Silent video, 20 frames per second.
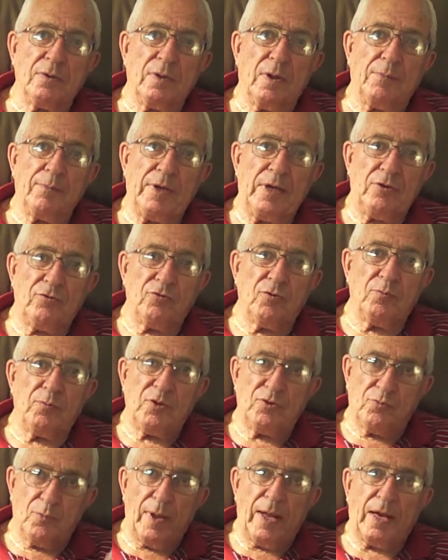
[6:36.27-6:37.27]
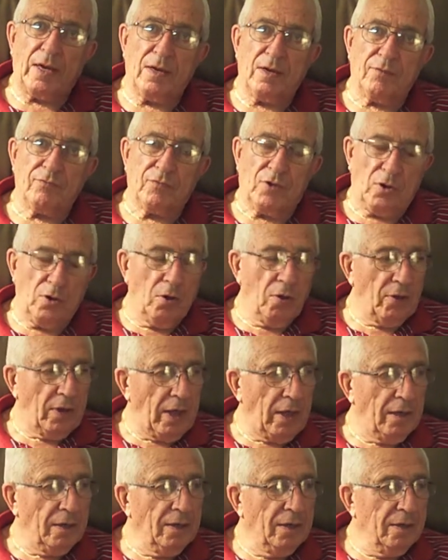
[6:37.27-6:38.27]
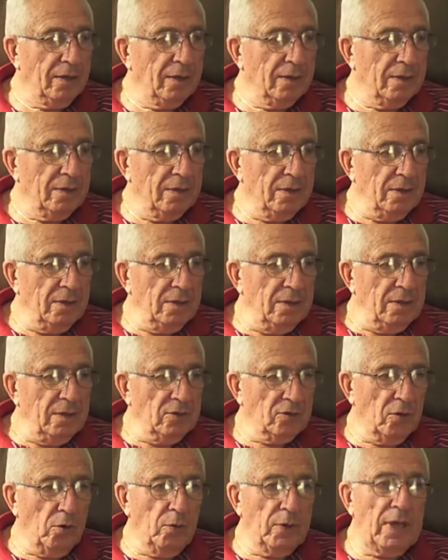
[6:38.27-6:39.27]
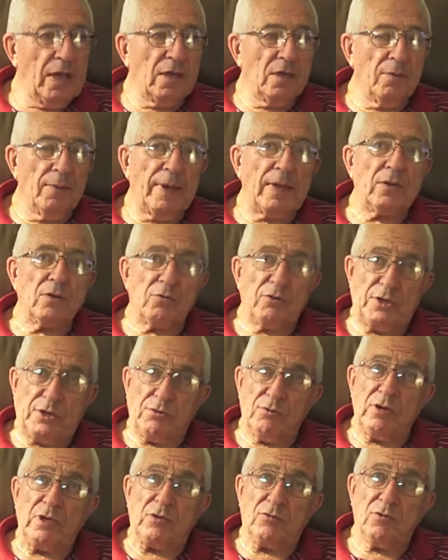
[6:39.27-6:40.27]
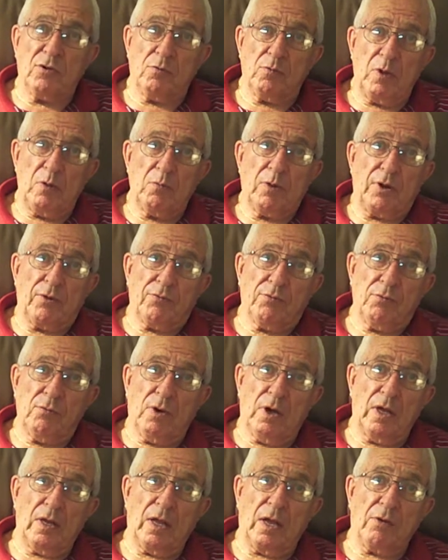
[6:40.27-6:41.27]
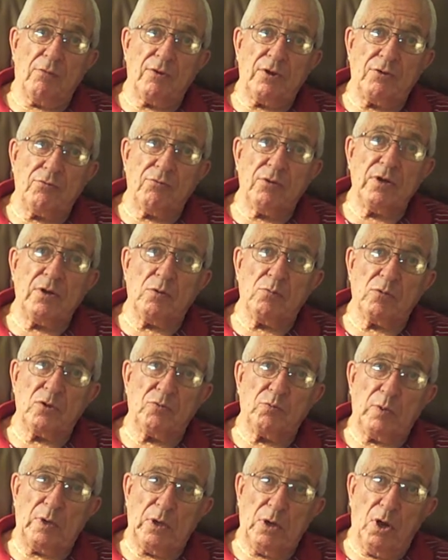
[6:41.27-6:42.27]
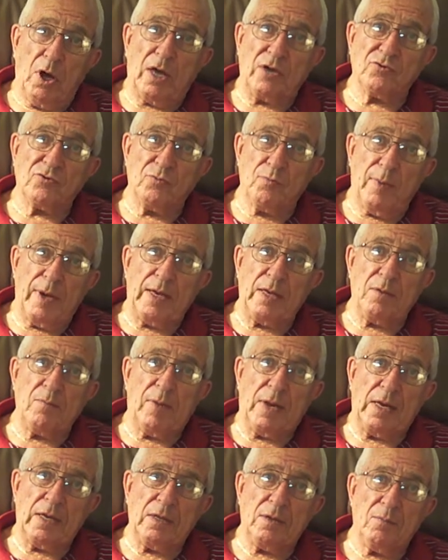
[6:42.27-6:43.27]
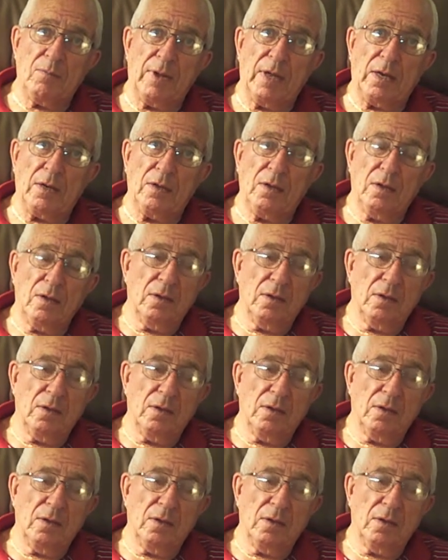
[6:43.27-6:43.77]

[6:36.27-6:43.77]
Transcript: I mean, he should be smart enough to know that. So we had to make the retreat. So we went through all that retreat, in which we lost many, many men.